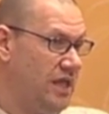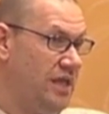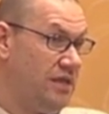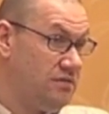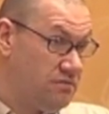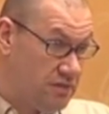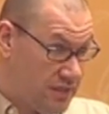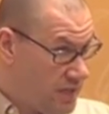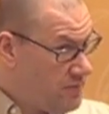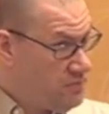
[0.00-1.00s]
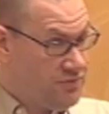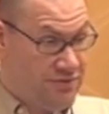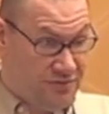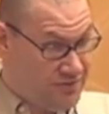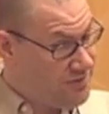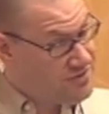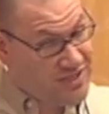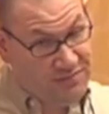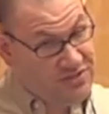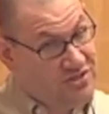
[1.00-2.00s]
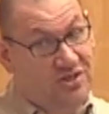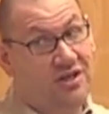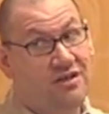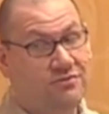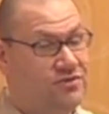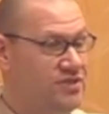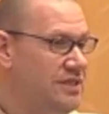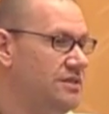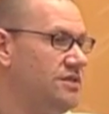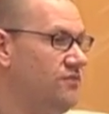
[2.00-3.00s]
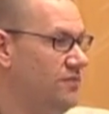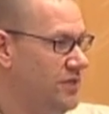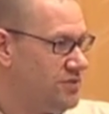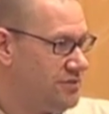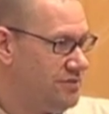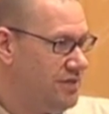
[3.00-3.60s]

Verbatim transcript: and a lot of people that aren't skeptics at all will see this information,